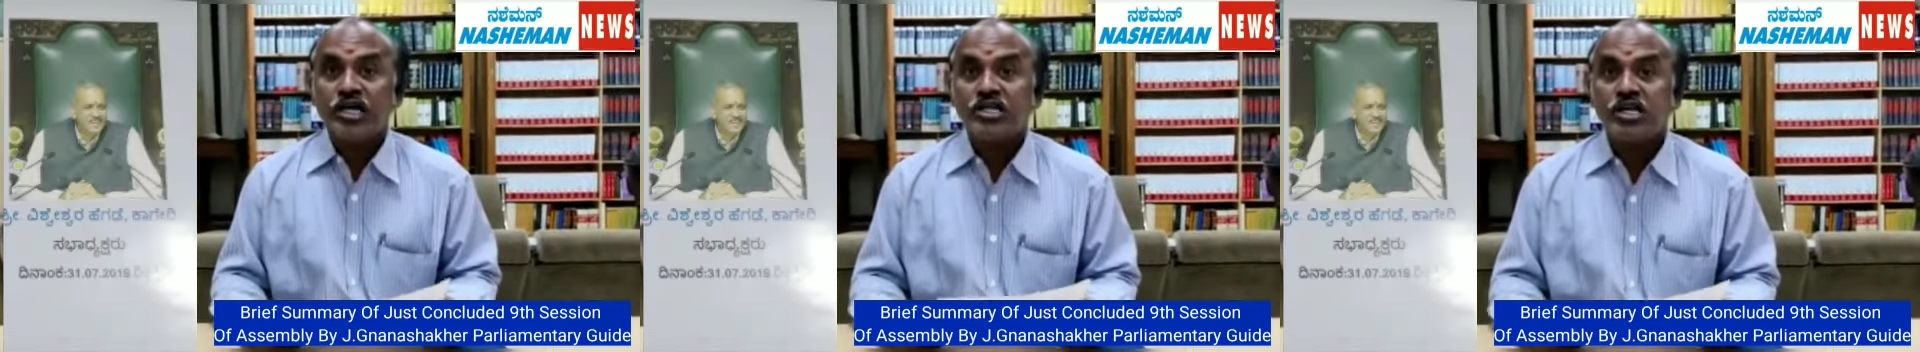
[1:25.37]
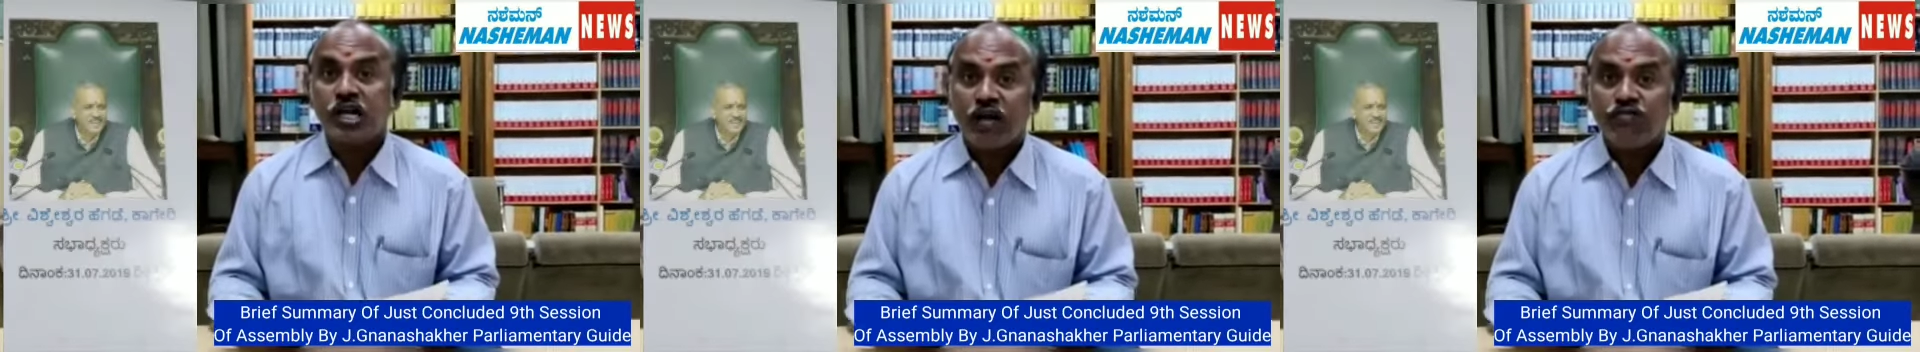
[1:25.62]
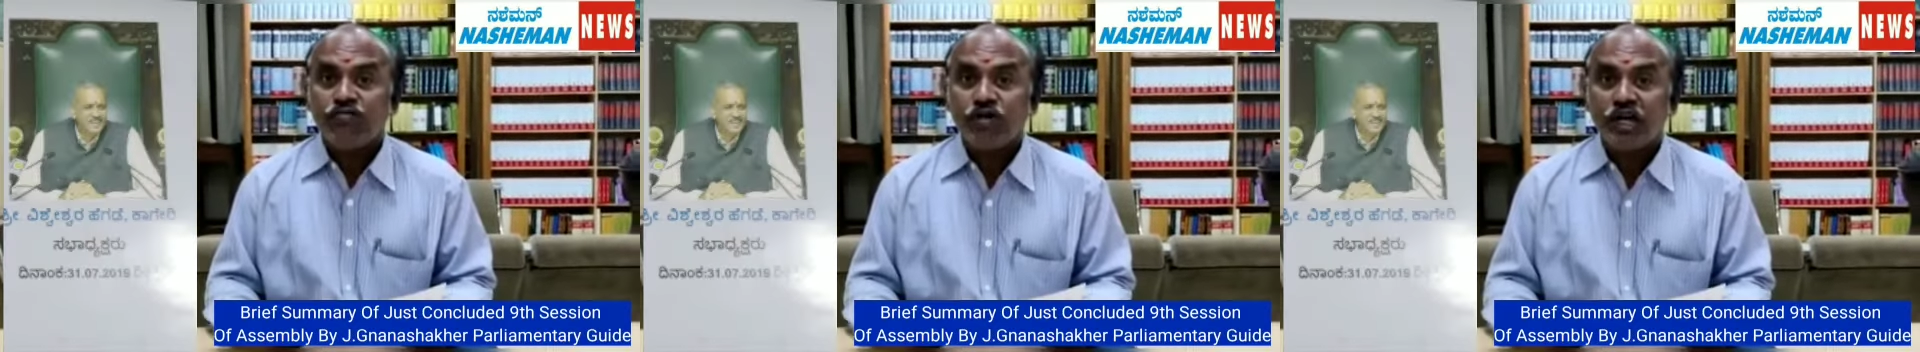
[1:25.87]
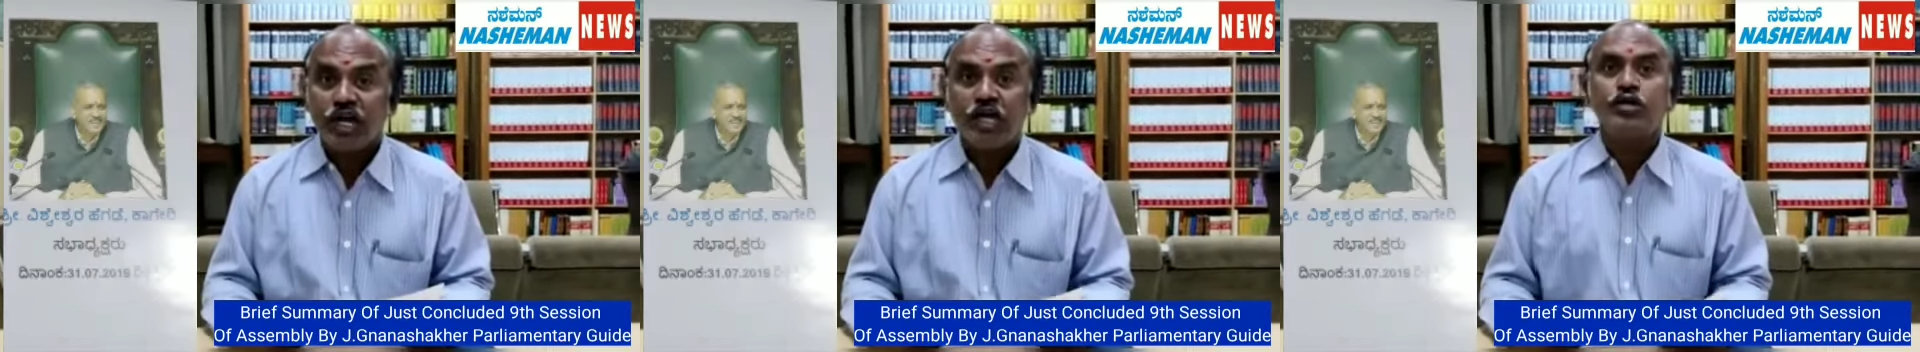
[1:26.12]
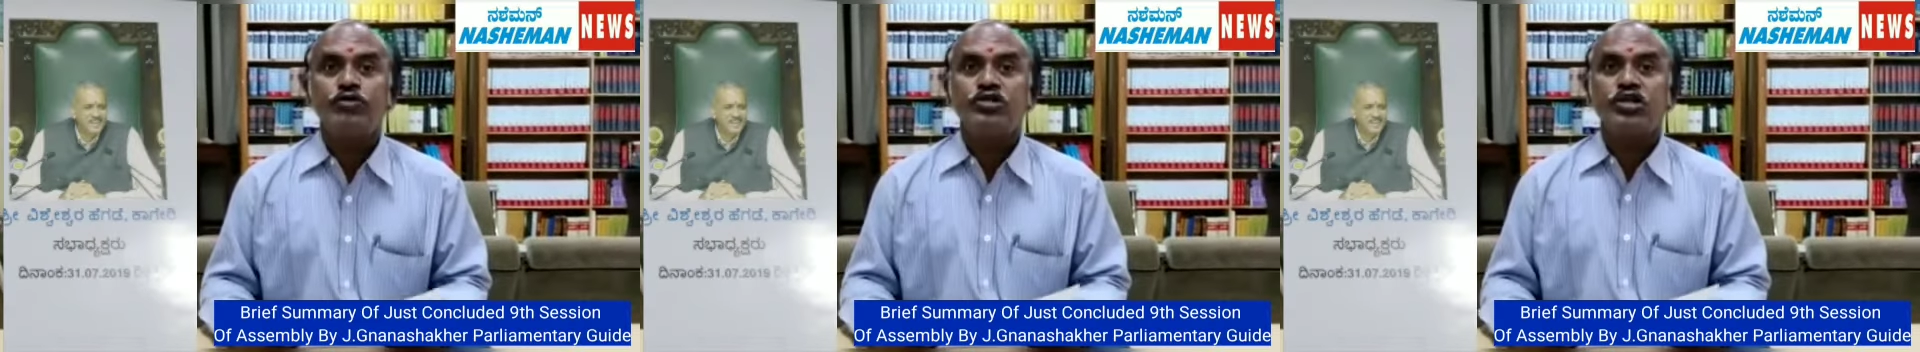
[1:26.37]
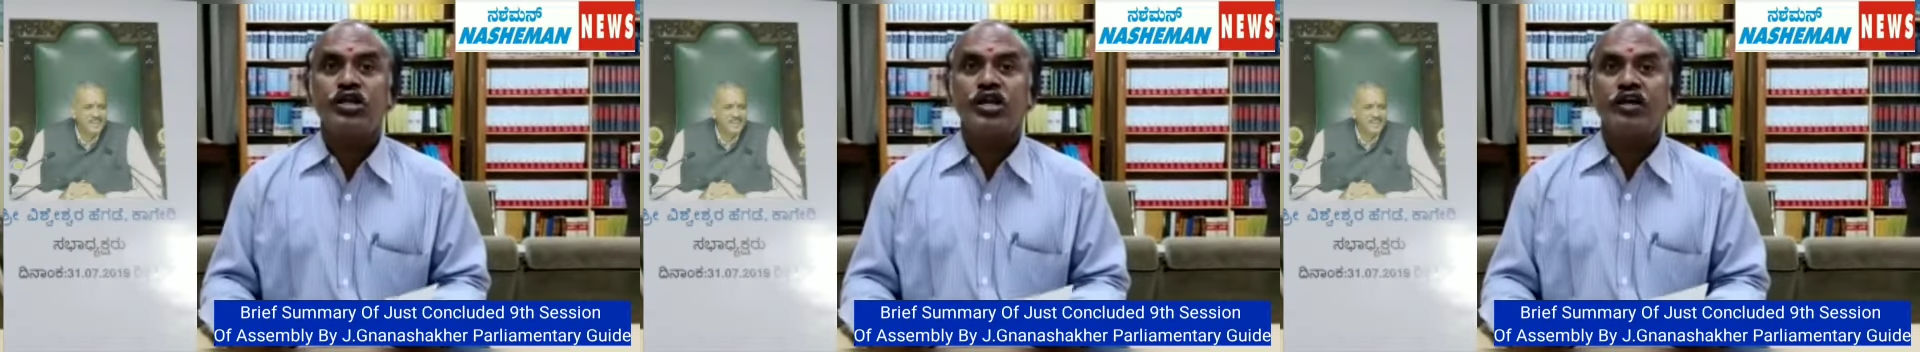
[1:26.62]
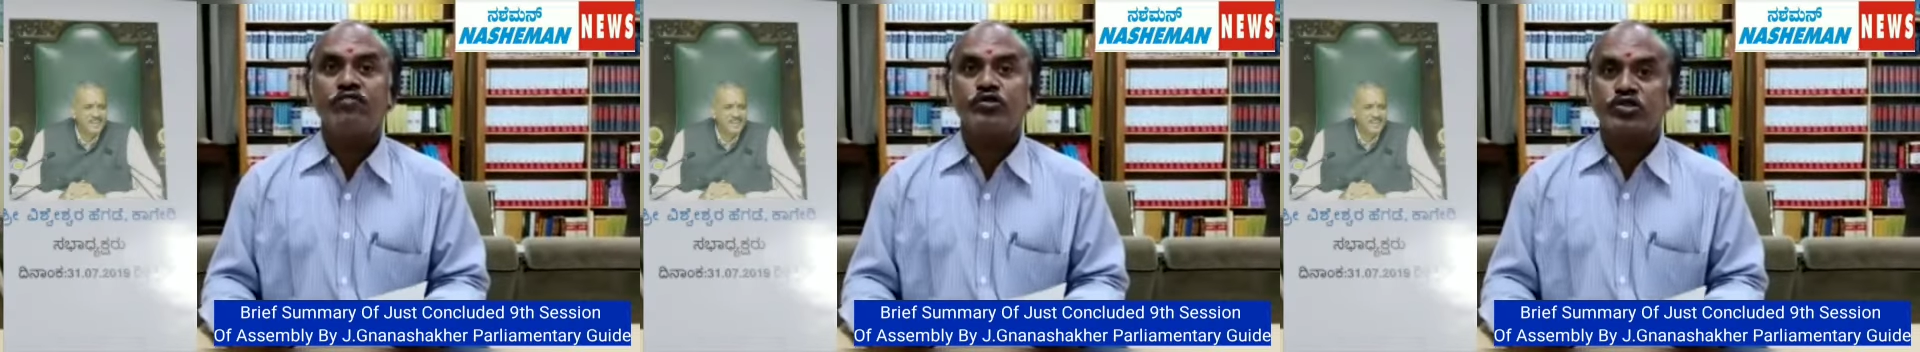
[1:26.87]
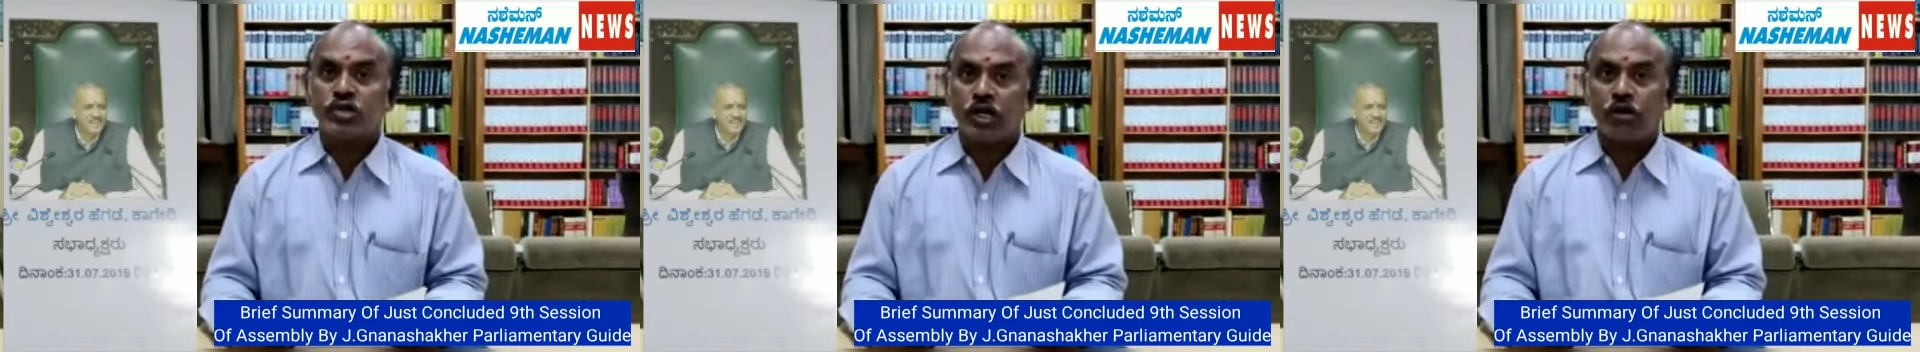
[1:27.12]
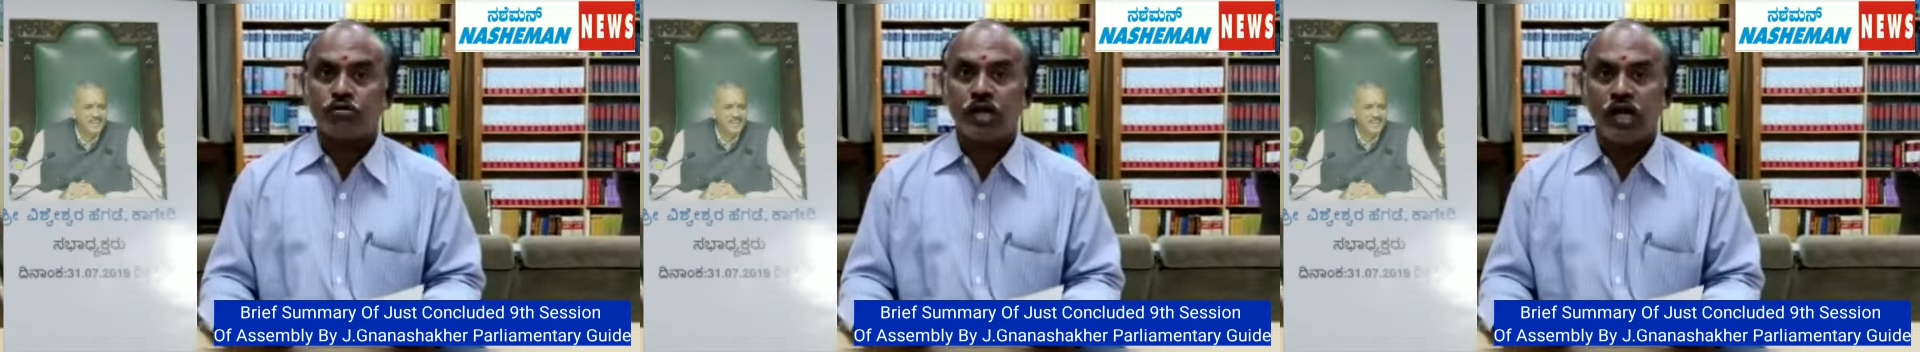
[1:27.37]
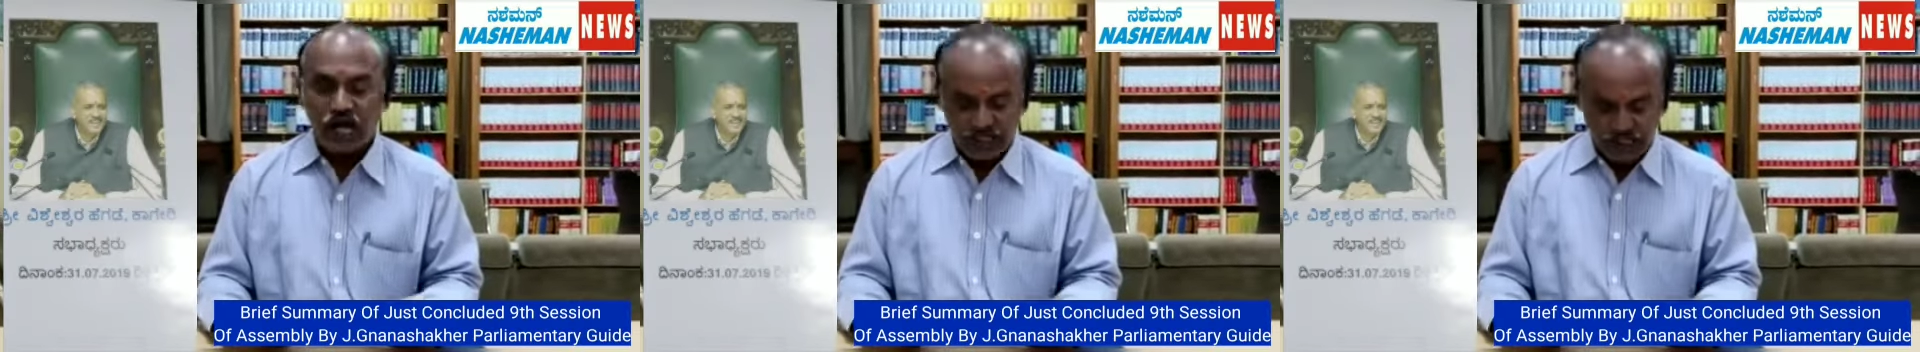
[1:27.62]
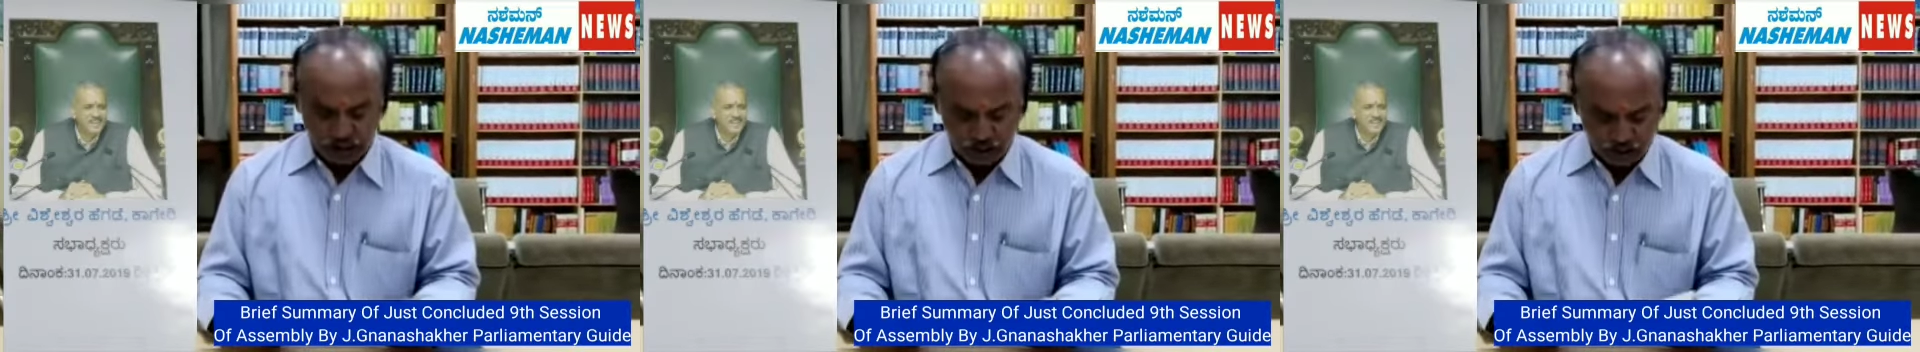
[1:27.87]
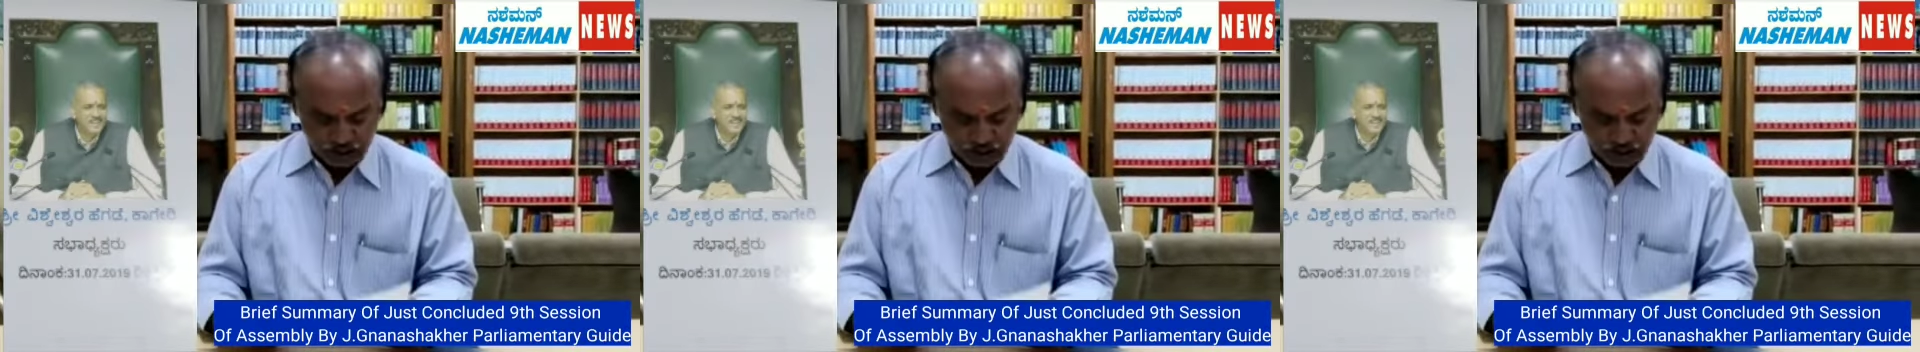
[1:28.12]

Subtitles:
Each and every individual name was read out and he